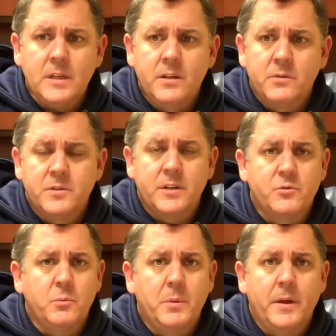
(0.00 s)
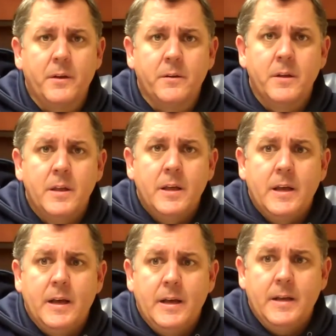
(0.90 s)
you know, central player
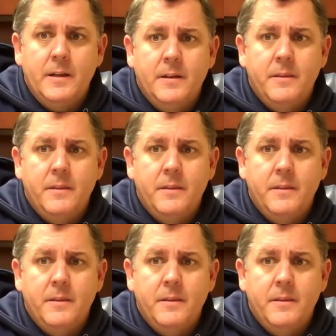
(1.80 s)
uh,